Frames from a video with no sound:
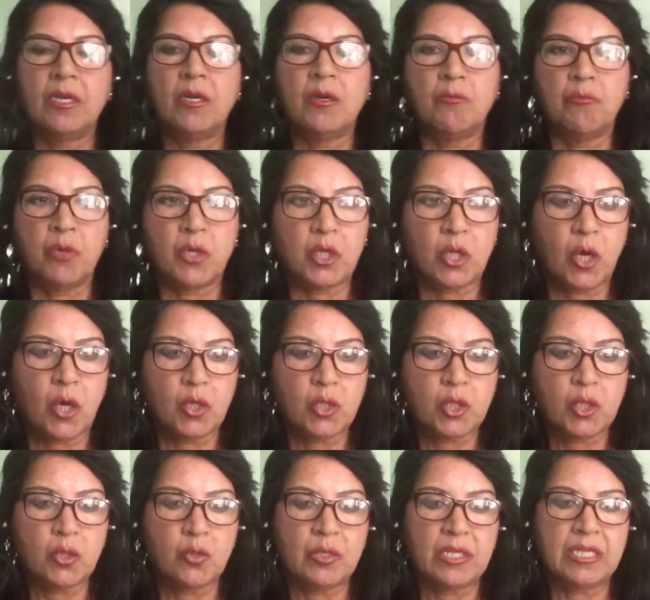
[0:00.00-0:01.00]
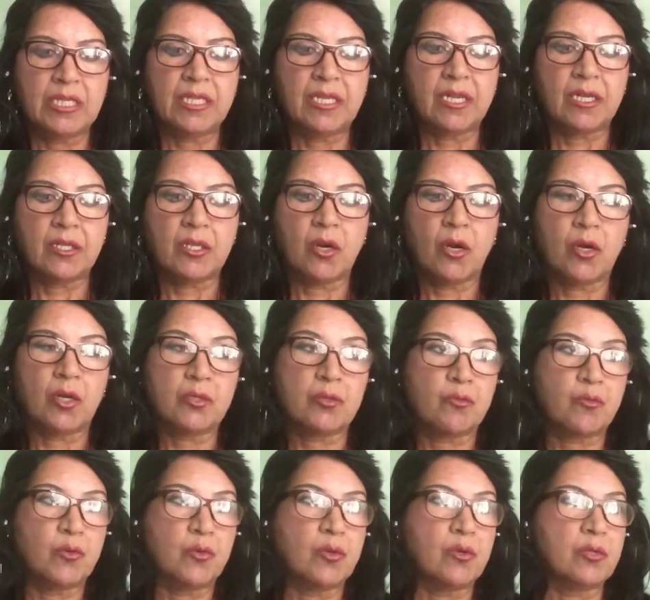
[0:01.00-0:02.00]
but also in the adult
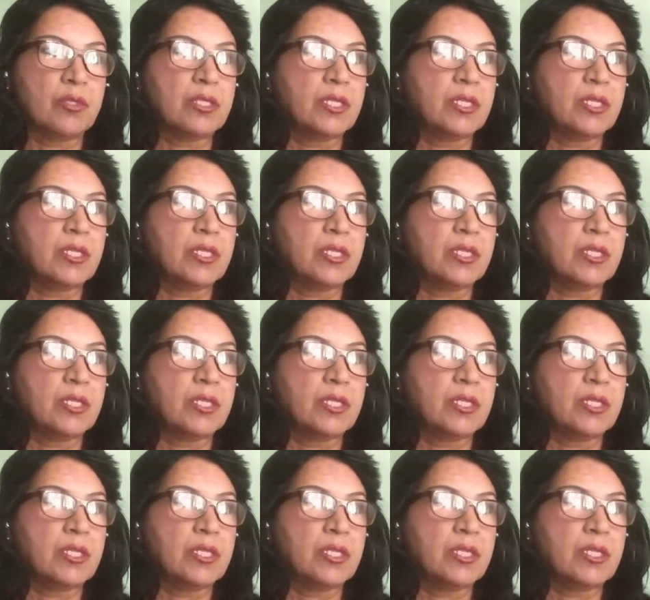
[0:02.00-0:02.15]
world,